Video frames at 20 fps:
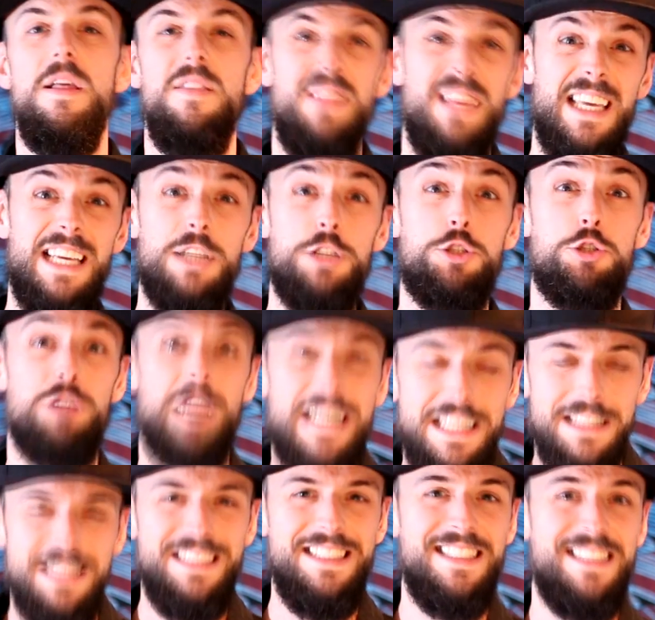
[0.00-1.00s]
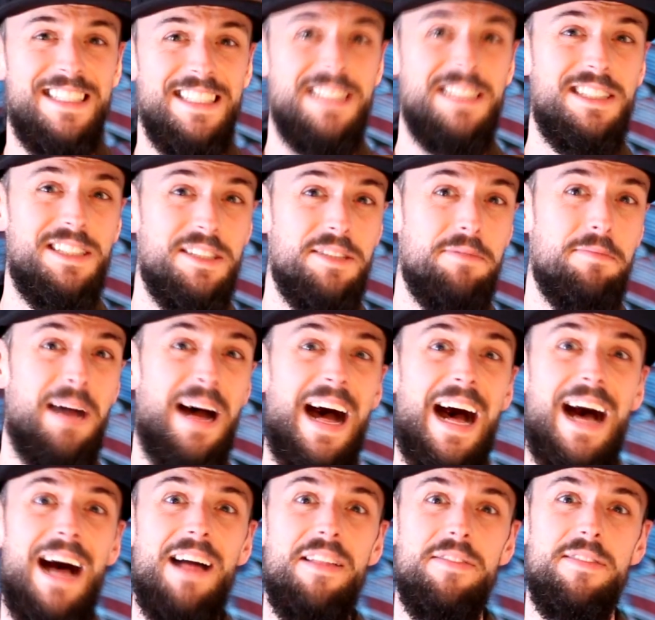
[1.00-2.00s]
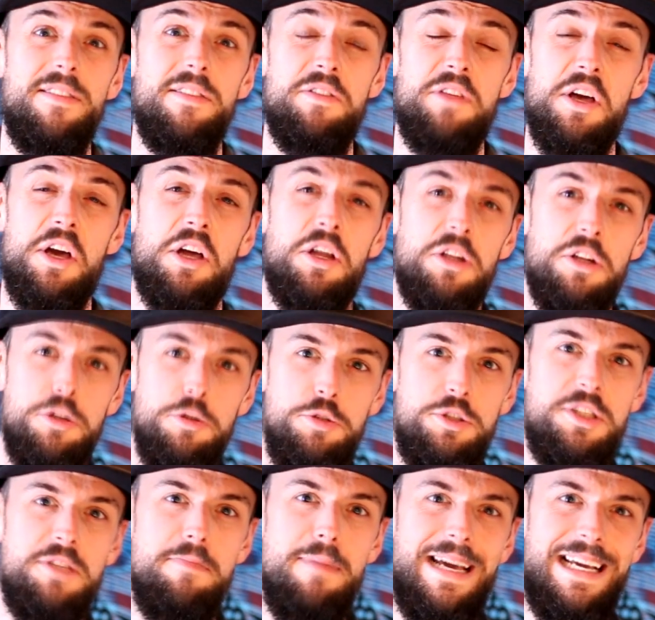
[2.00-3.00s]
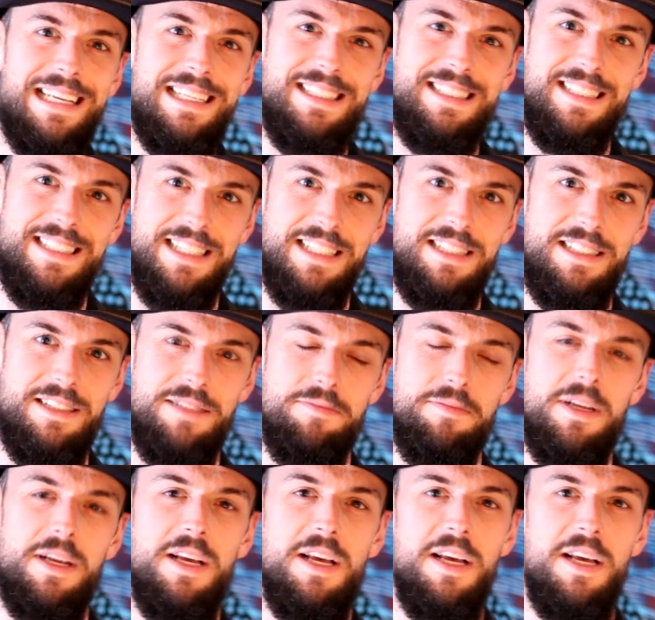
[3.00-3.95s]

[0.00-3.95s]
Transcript: the adrenaline system, and the glutamate system.